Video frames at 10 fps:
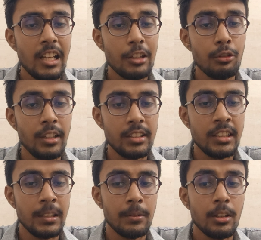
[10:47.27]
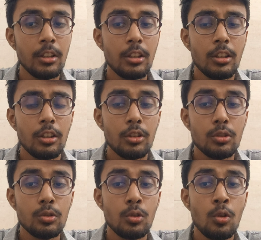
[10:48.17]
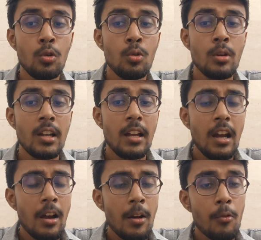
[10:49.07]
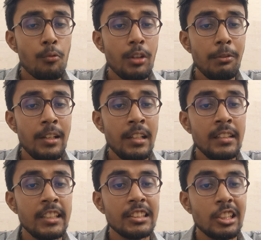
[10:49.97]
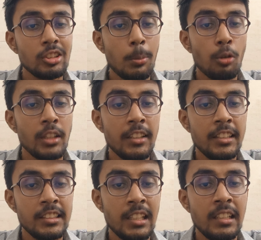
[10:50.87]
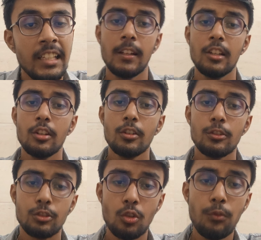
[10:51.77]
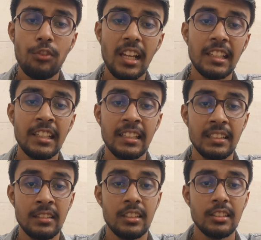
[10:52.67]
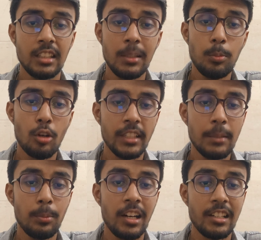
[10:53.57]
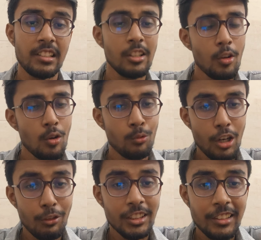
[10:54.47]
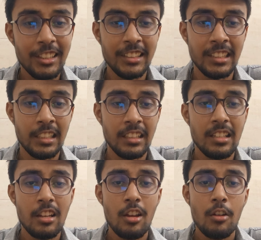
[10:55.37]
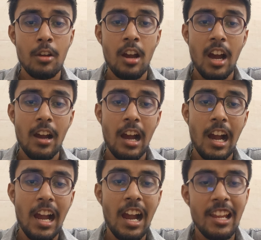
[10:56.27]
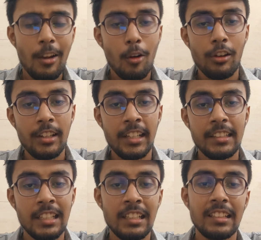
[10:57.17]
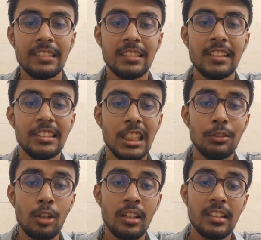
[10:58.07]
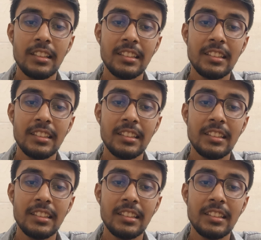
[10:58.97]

accuracy. So we will discuss about the result in the. So finally, the important part. What was the result? I have already tell the result was